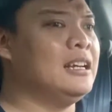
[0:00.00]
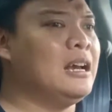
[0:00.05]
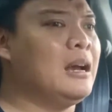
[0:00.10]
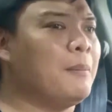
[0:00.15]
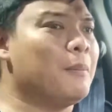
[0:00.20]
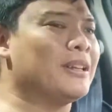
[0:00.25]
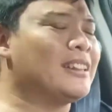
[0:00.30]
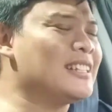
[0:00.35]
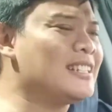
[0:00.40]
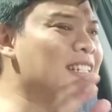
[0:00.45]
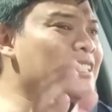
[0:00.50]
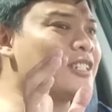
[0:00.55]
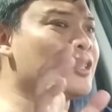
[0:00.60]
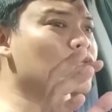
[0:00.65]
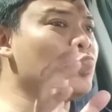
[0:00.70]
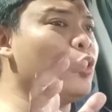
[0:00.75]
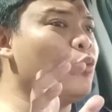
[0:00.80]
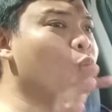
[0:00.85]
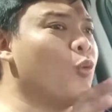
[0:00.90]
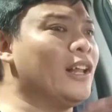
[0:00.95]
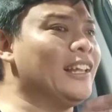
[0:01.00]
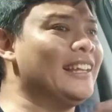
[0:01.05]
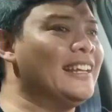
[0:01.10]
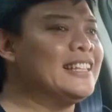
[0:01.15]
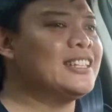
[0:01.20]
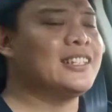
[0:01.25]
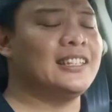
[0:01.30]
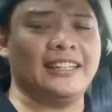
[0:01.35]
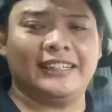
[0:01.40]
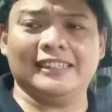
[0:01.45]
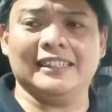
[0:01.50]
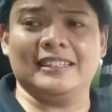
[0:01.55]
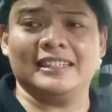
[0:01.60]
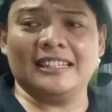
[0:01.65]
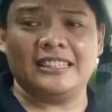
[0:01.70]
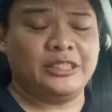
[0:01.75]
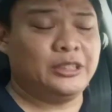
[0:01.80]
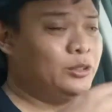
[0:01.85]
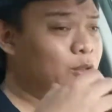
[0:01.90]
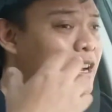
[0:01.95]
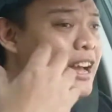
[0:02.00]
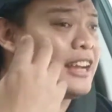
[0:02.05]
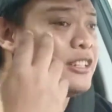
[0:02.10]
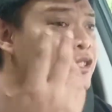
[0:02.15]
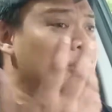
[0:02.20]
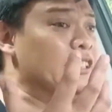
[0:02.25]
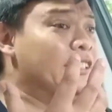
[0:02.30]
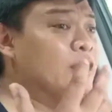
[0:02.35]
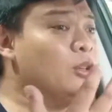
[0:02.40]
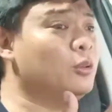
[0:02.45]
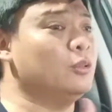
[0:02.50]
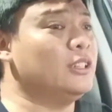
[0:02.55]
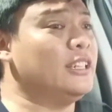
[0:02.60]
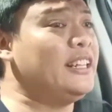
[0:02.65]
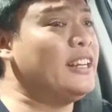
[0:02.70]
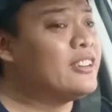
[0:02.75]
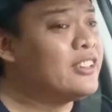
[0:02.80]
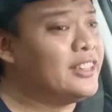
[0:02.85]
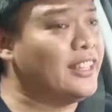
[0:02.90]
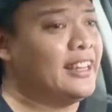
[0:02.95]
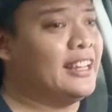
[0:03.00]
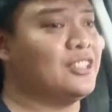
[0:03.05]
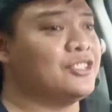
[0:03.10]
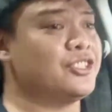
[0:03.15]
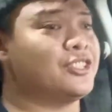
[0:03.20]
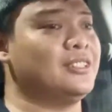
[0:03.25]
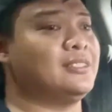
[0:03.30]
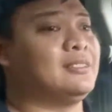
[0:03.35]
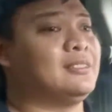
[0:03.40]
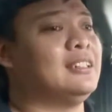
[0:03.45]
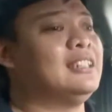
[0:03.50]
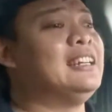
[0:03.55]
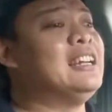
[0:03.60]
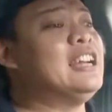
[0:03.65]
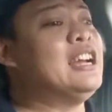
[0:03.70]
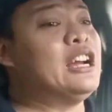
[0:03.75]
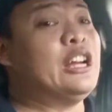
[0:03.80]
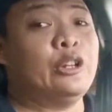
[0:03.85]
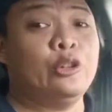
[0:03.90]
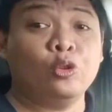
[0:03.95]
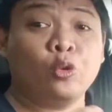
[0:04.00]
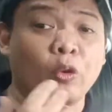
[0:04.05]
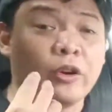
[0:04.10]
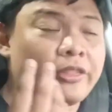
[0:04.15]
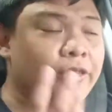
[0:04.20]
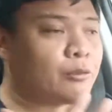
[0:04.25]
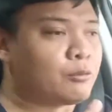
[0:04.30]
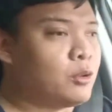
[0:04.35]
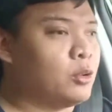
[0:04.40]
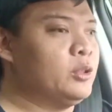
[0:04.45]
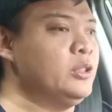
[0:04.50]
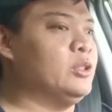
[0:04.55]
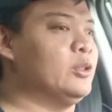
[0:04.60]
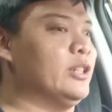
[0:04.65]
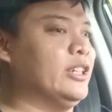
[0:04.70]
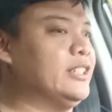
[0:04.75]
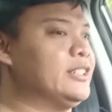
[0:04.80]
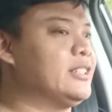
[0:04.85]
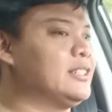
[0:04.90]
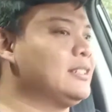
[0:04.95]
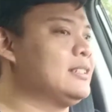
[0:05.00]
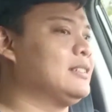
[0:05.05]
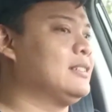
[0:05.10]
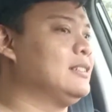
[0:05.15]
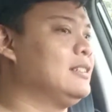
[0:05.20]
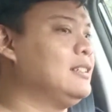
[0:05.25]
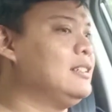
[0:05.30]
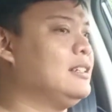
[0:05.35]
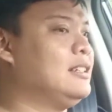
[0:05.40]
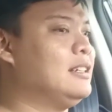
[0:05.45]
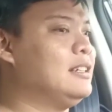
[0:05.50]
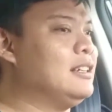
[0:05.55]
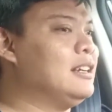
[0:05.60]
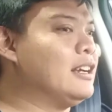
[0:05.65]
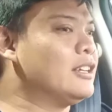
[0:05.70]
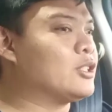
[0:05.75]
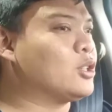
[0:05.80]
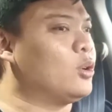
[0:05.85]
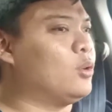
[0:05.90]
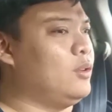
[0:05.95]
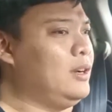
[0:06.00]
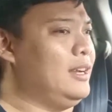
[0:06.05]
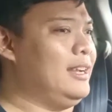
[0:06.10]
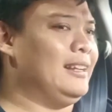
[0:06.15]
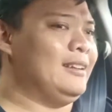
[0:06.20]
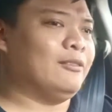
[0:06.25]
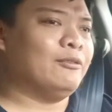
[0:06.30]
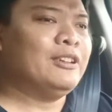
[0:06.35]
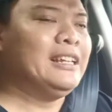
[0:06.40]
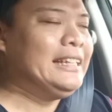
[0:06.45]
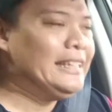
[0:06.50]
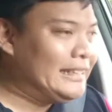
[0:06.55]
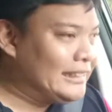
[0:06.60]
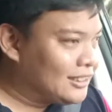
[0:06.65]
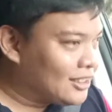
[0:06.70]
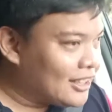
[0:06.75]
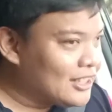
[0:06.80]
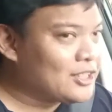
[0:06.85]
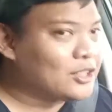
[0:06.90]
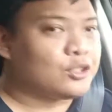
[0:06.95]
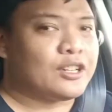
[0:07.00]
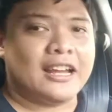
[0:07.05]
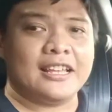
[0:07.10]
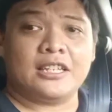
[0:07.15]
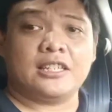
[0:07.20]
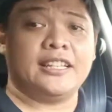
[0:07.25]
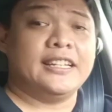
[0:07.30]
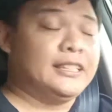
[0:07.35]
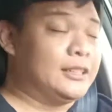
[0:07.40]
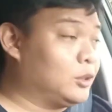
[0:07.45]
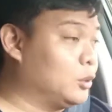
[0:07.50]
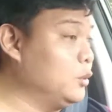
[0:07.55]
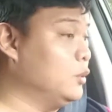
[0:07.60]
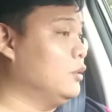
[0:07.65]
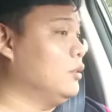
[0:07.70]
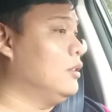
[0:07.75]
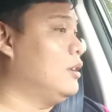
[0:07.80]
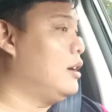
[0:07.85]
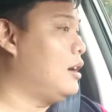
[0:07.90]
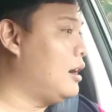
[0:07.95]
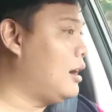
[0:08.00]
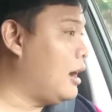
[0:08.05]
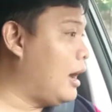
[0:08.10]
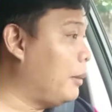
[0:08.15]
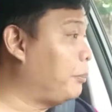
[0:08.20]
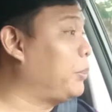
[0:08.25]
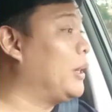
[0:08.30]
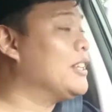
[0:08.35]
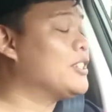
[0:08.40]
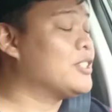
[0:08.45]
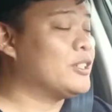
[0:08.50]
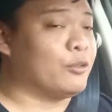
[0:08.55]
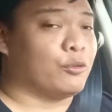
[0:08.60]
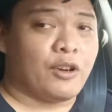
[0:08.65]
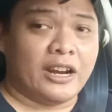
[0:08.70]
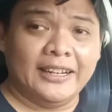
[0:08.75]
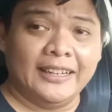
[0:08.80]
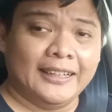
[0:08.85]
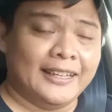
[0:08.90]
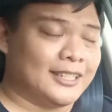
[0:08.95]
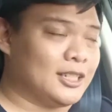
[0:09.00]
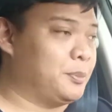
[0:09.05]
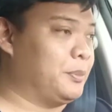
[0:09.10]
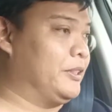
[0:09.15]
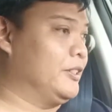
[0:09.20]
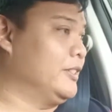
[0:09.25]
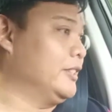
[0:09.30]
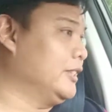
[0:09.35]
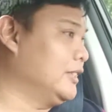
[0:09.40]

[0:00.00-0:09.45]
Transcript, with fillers: But this is so well insulated that you actually don't hear the engine, nor the road noise. So it really does translate to a pleasant riding experience,